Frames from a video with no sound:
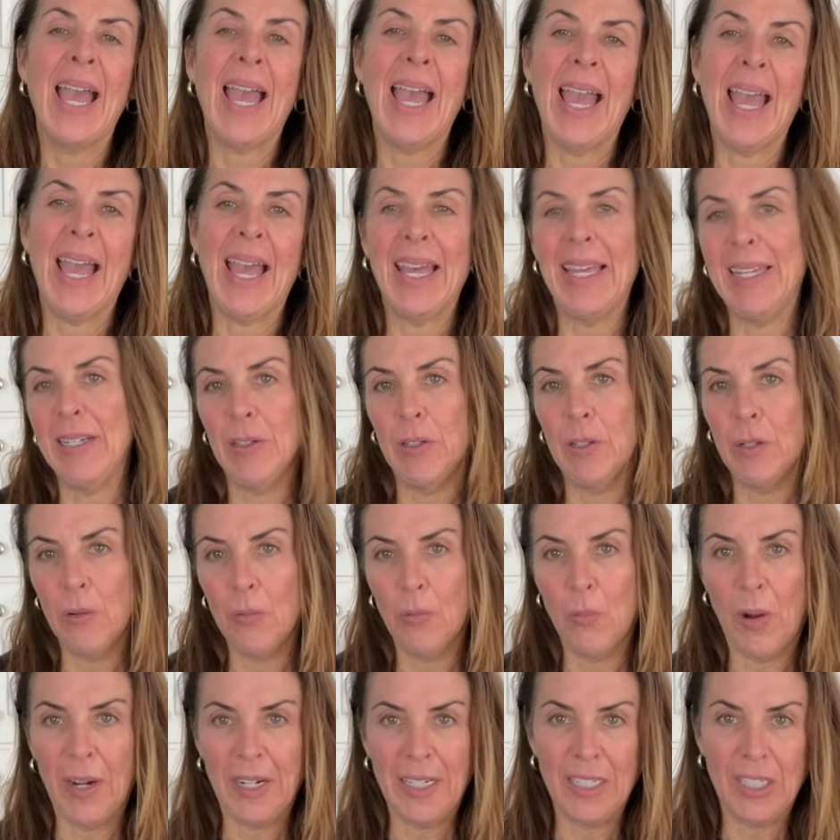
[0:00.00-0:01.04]
and
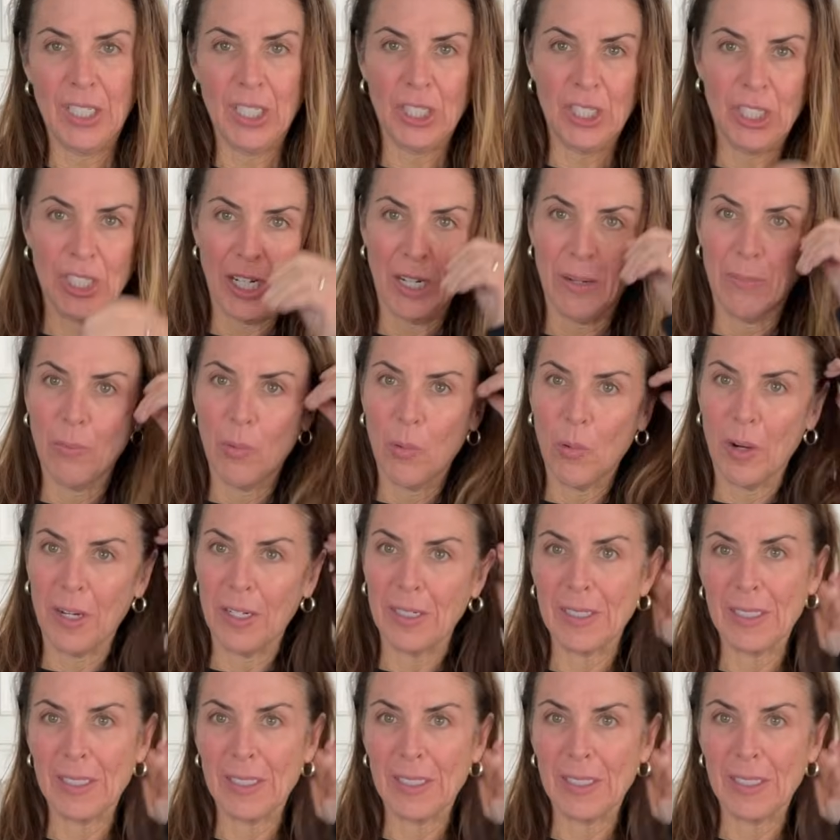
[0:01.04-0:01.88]
wanting to share more.